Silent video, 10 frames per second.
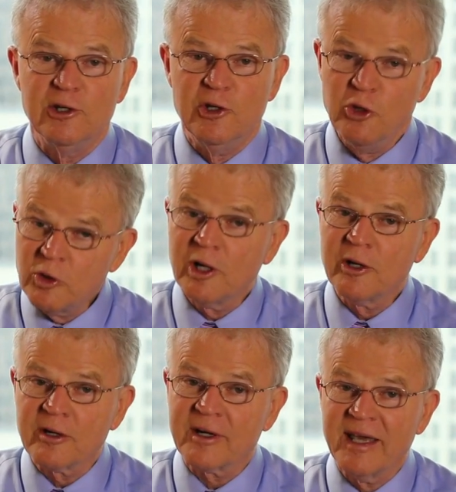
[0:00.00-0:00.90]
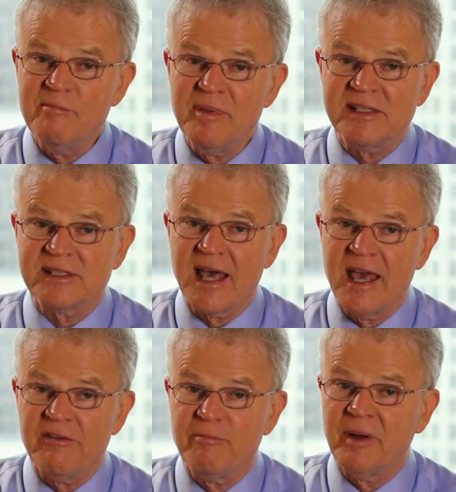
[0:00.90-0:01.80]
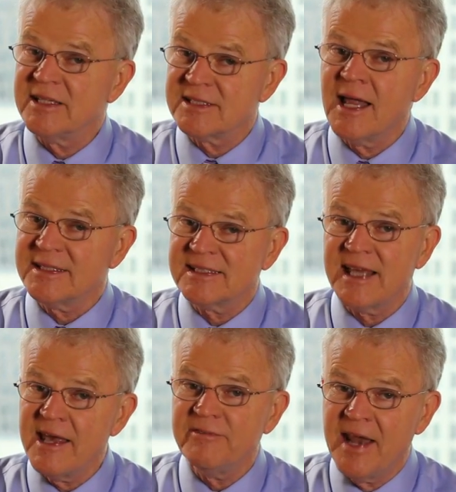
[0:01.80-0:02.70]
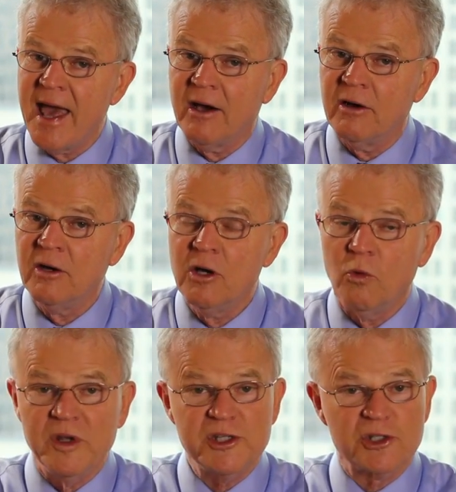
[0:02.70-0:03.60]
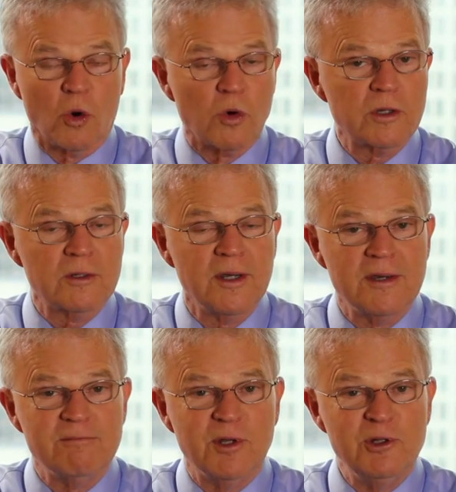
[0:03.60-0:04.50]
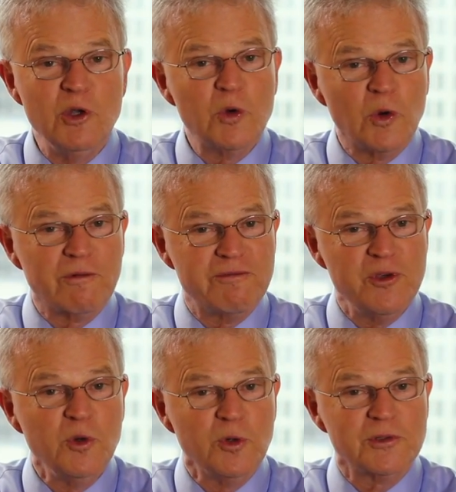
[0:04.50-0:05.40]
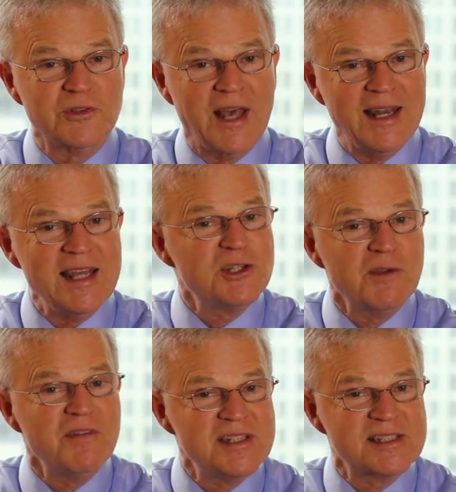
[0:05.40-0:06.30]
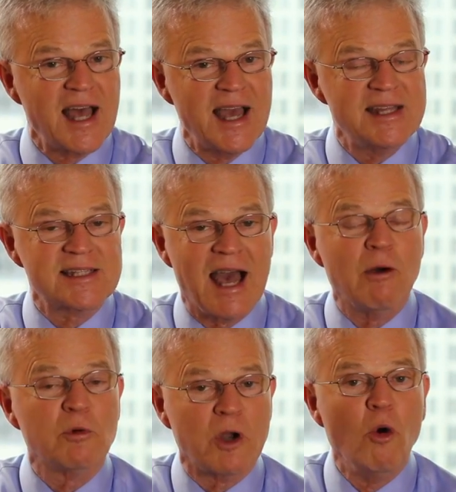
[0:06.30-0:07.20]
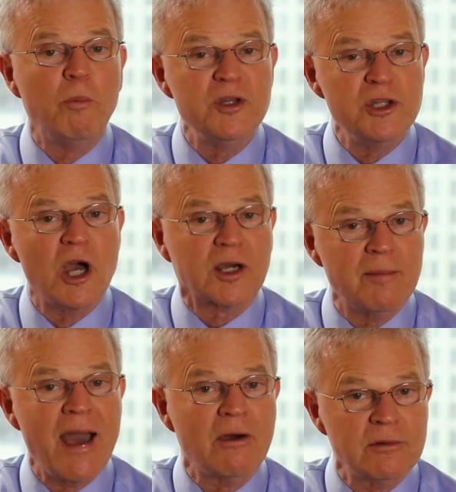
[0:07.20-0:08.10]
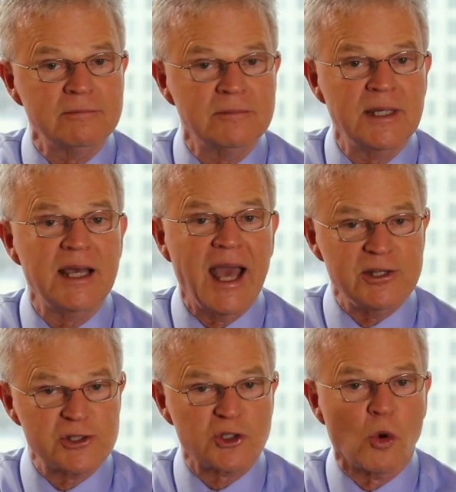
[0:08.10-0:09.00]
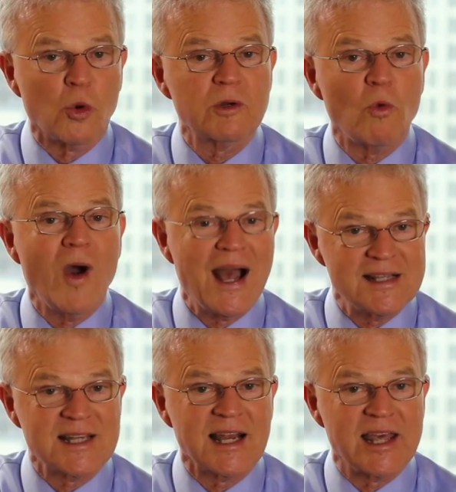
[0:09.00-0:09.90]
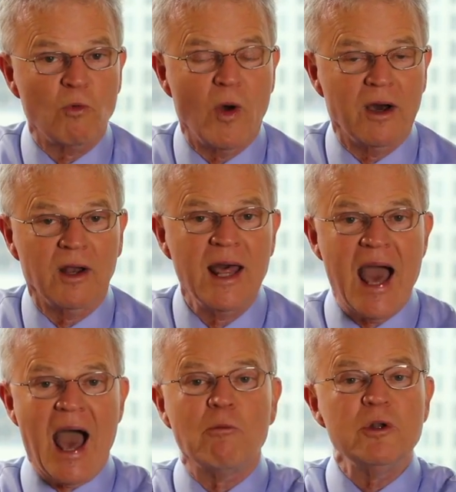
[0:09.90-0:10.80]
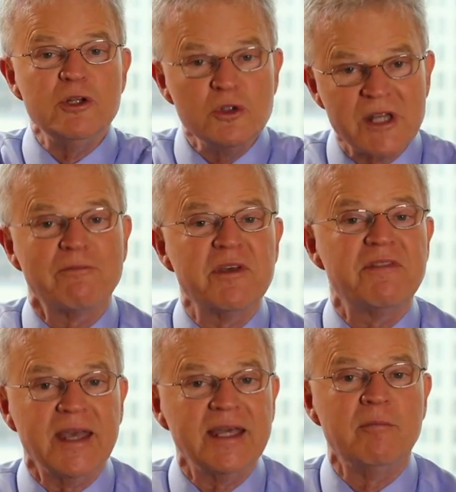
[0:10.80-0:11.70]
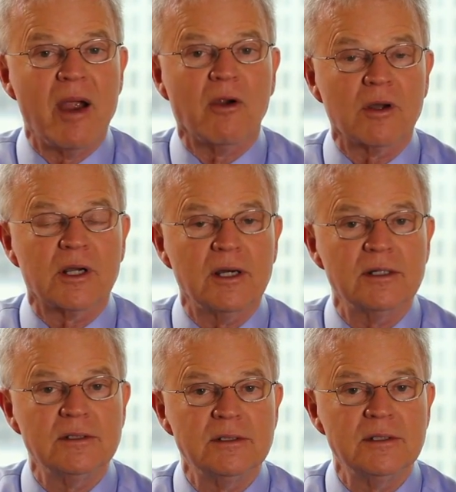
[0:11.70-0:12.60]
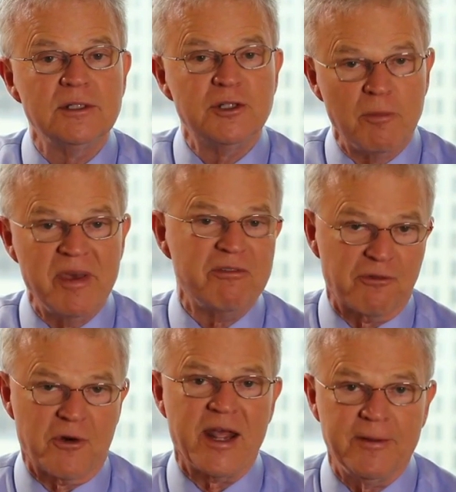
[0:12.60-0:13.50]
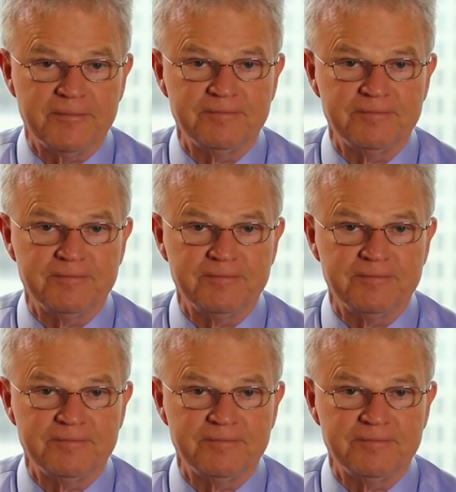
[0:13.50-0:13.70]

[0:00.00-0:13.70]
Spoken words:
Nuclear can be safe, but it's not safe now. We store nuclear fuels at each of these sites. I would open Yucca Mountain and store it wisely and well. I would use everything in America to be free.